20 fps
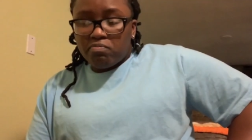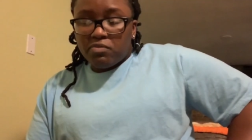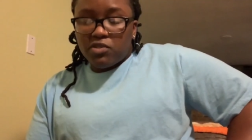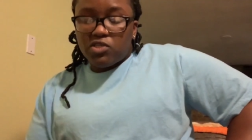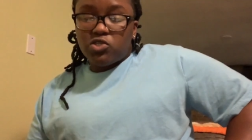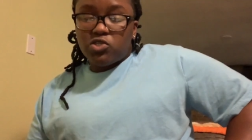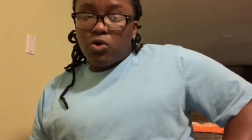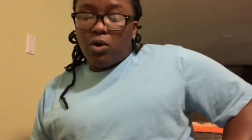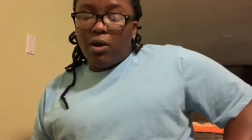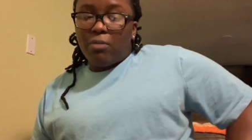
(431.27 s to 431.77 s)

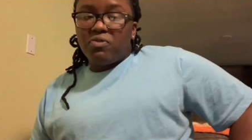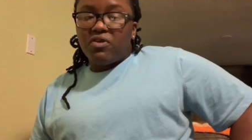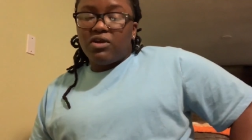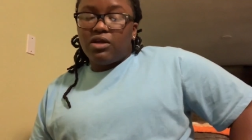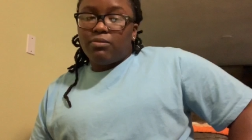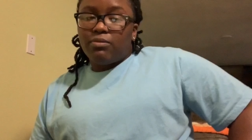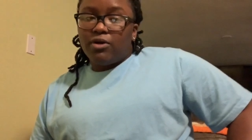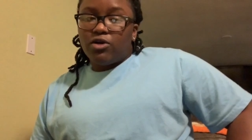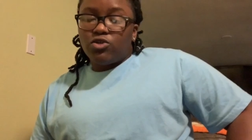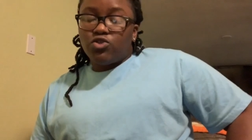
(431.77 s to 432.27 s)
So I'm
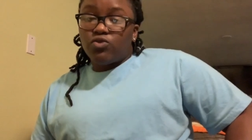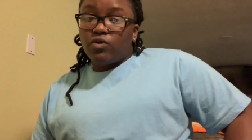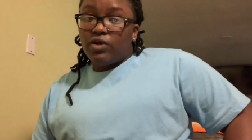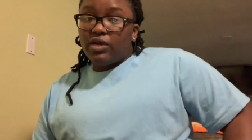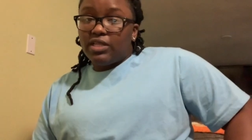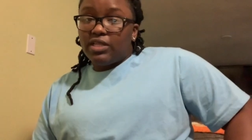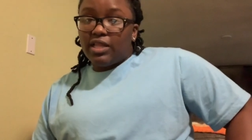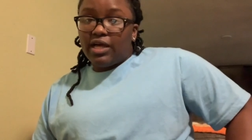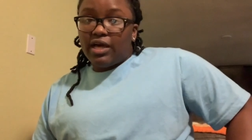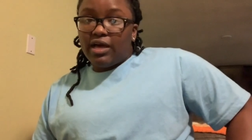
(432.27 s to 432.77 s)
thinking about
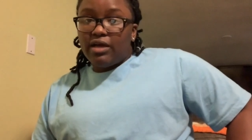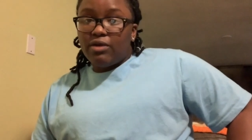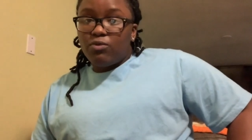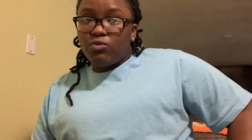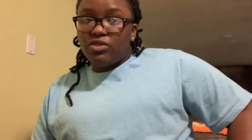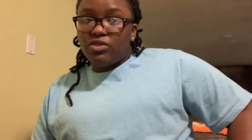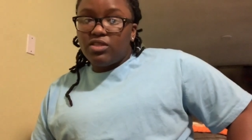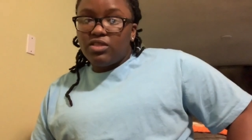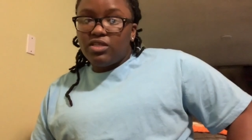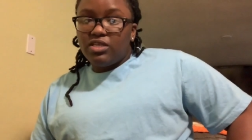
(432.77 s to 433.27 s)
trying that
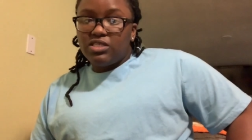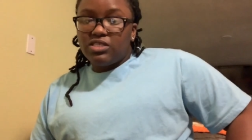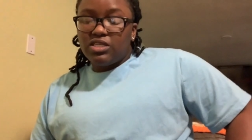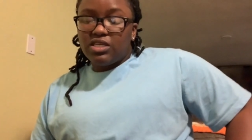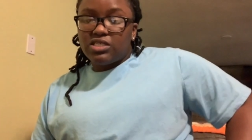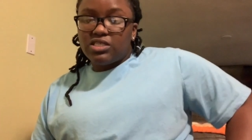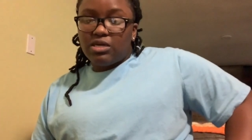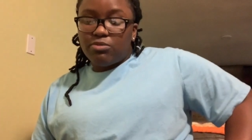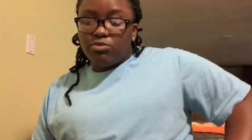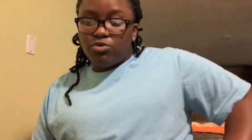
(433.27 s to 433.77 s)
within these
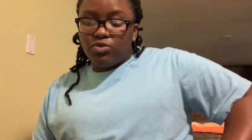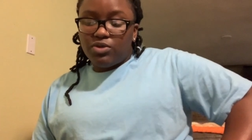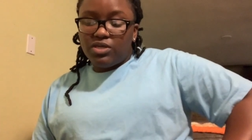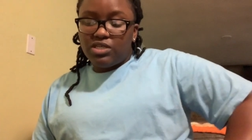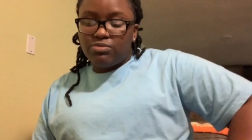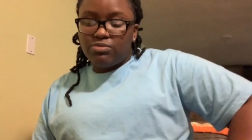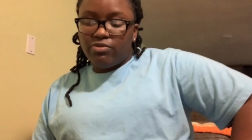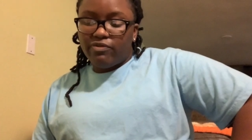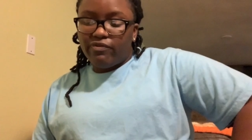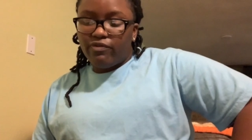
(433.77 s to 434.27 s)
next couple
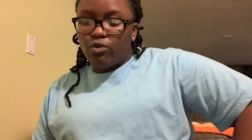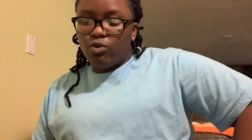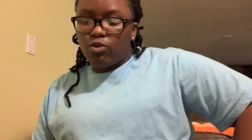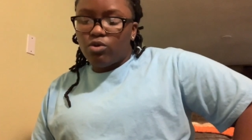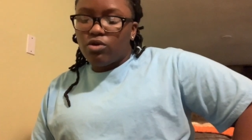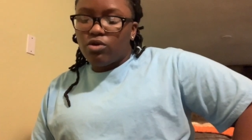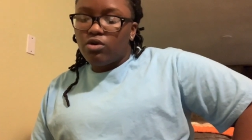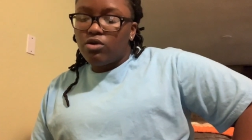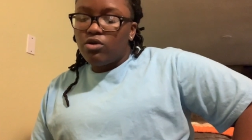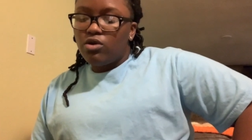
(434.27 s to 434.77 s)
weeks
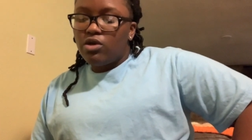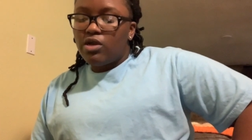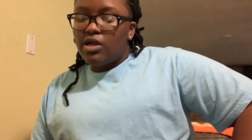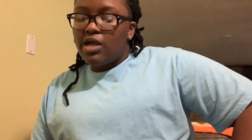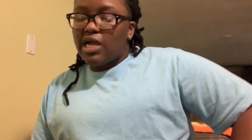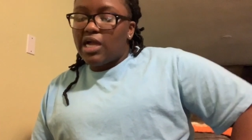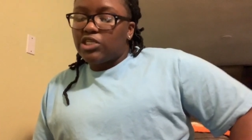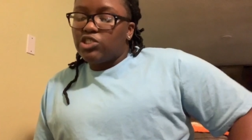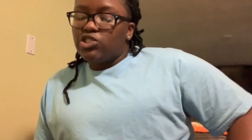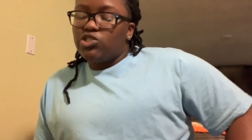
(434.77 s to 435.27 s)
before
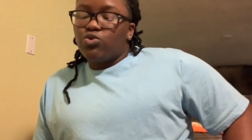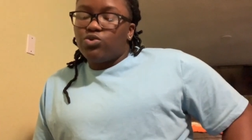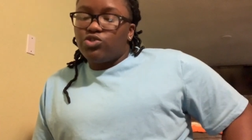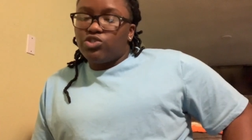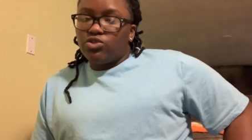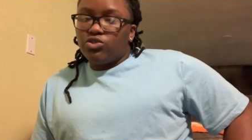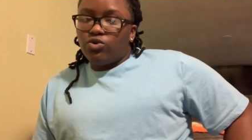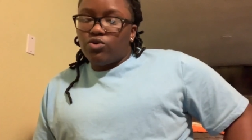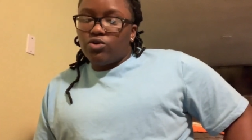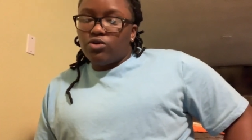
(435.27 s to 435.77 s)
actually
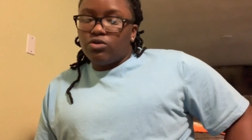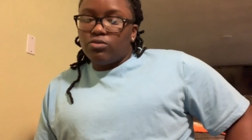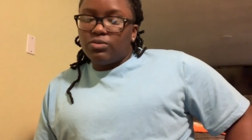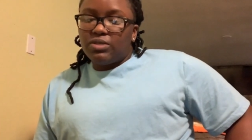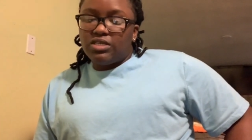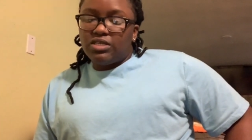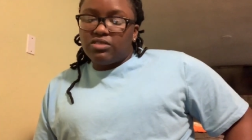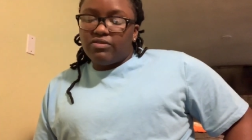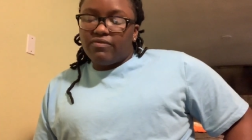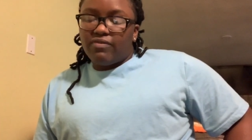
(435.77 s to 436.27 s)
switching to oil,
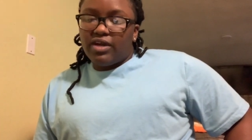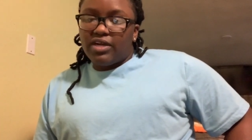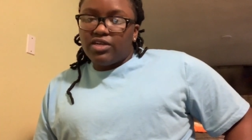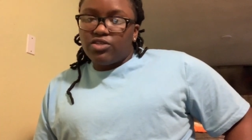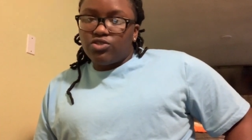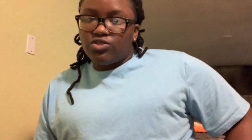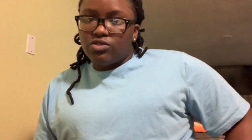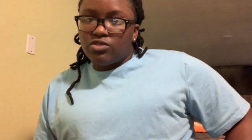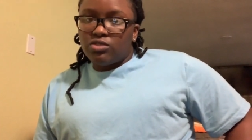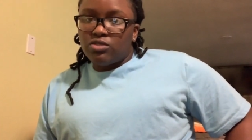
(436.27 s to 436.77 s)
because if I could
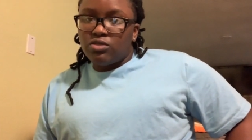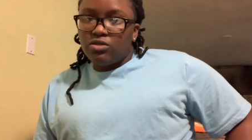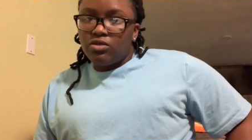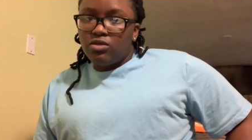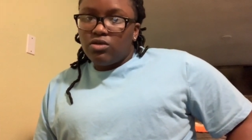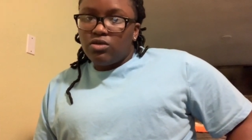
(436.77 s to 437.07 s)
just